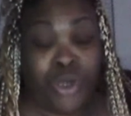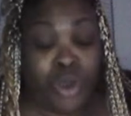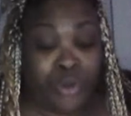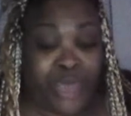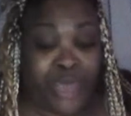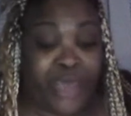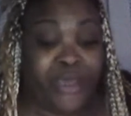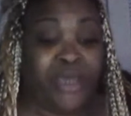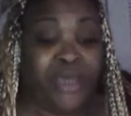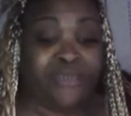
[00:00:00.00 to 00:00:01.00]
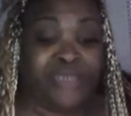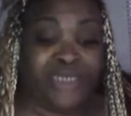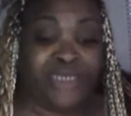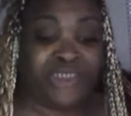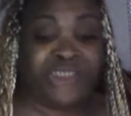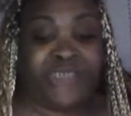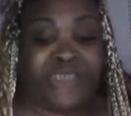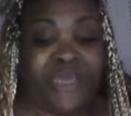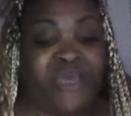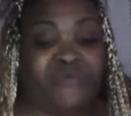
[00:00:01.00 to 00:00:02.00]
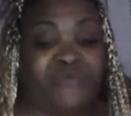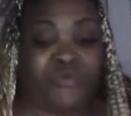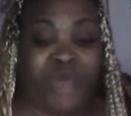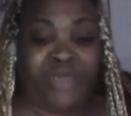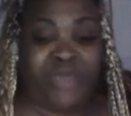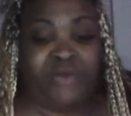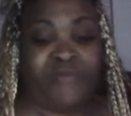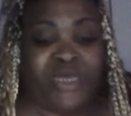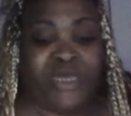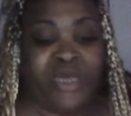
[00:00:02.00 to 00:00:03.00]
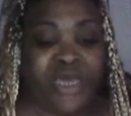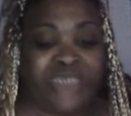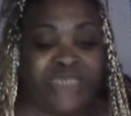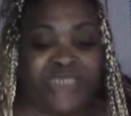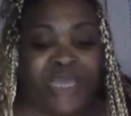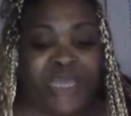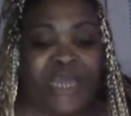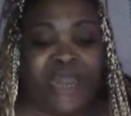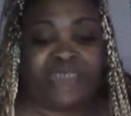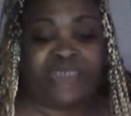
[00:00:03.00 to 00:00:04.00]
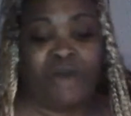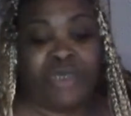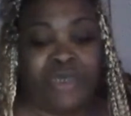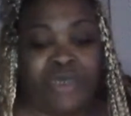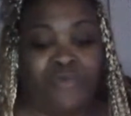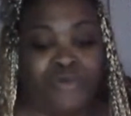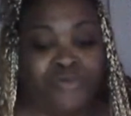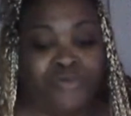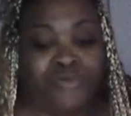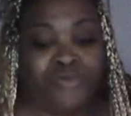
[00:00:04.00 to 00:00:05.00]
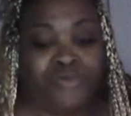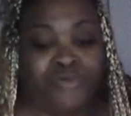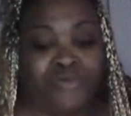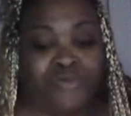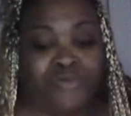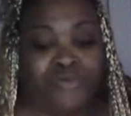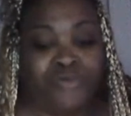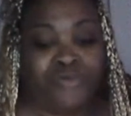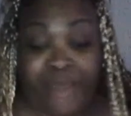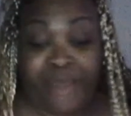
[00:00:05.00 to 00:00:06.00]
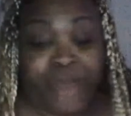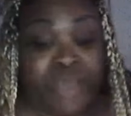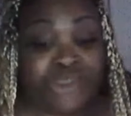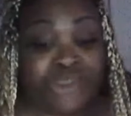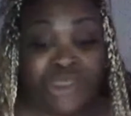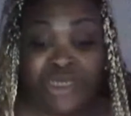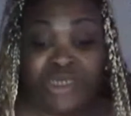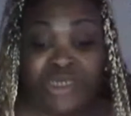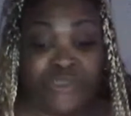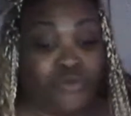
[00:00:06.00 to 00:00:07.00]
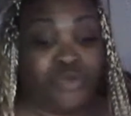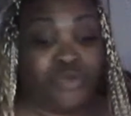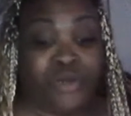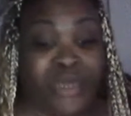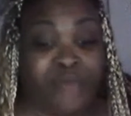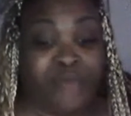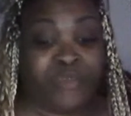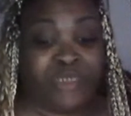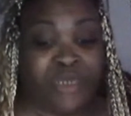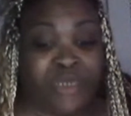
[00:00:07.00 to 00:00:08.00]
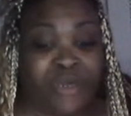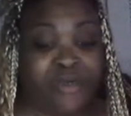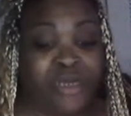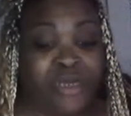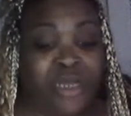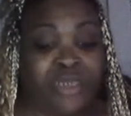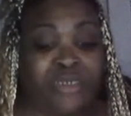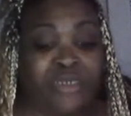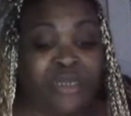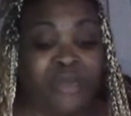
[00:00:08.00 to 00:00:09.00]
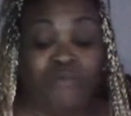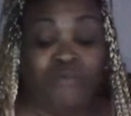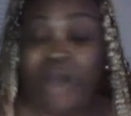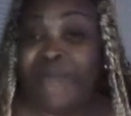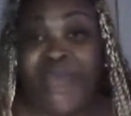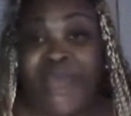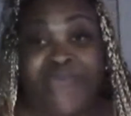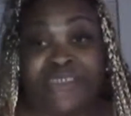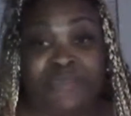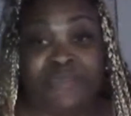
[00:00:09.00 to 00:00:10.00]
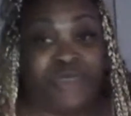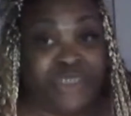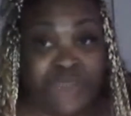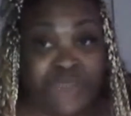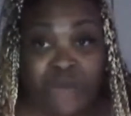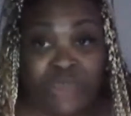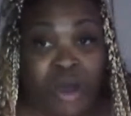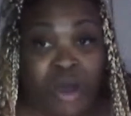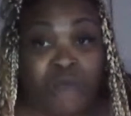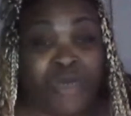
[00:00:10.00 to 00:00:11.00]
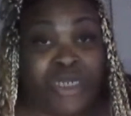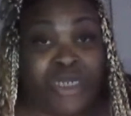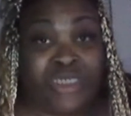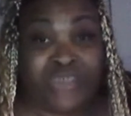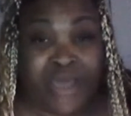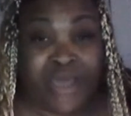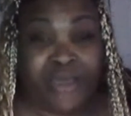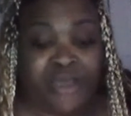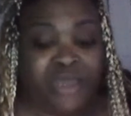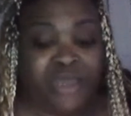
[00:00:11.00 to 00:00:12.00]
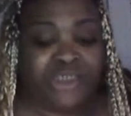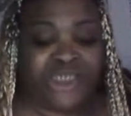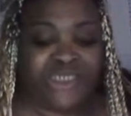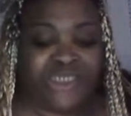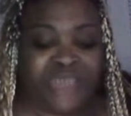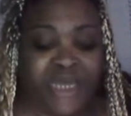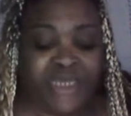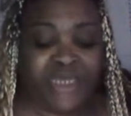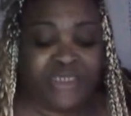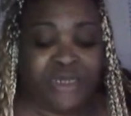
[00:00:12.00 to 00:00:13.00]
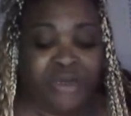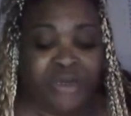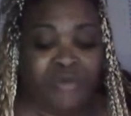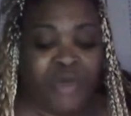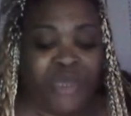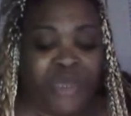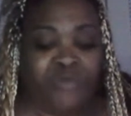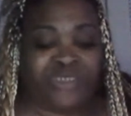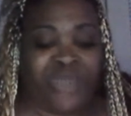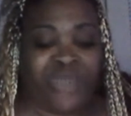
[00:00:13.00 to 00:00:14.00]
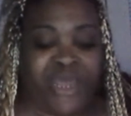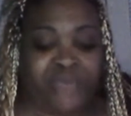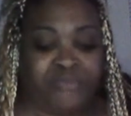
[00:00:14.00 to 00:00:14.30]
Okay. Then she said he was waiting on me and said, can I talk in your room? She claimed she assumed her glam was in there. Robert asked, well, did y'all talk? What did he say? She says, well, it was late.